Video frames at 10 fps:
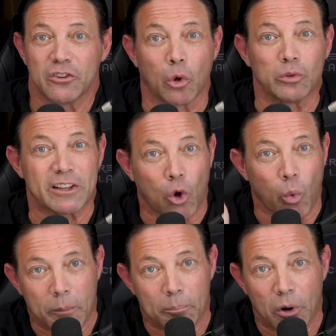Don't let
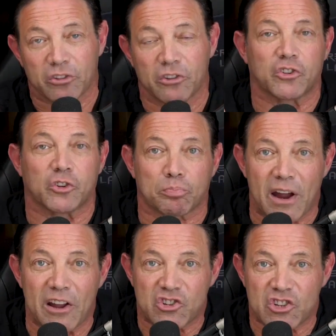QuickBooks and
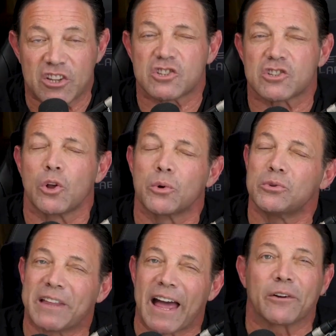spreadsheets slow
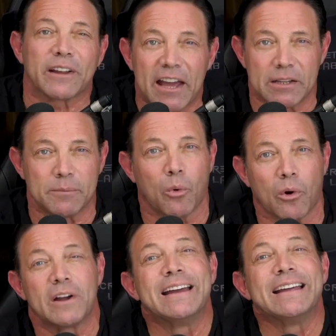you down anymore.